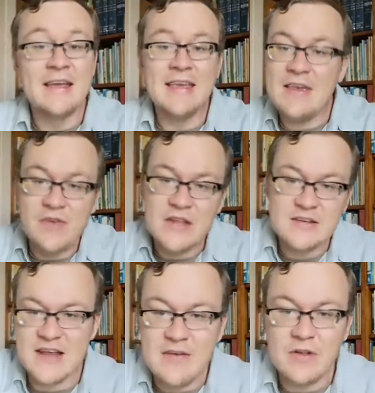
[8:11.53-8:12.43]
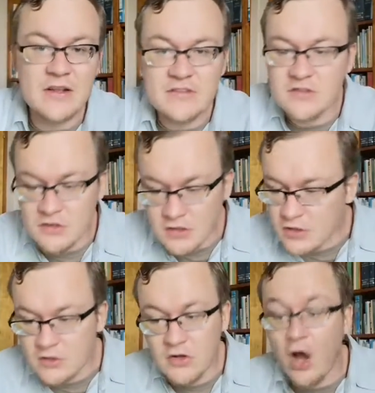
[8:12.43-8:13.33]
Even the devil is
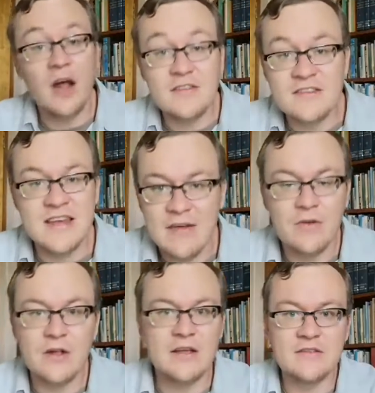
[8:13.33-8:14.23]
God's devil,